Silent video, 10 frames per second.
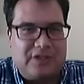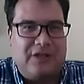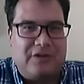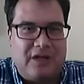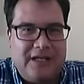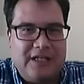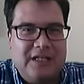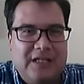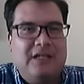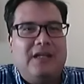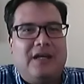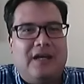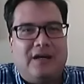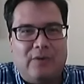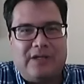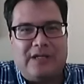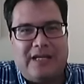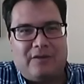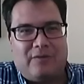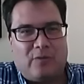Carolina, uh, one in
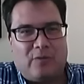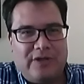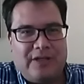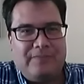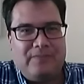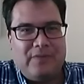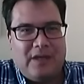California.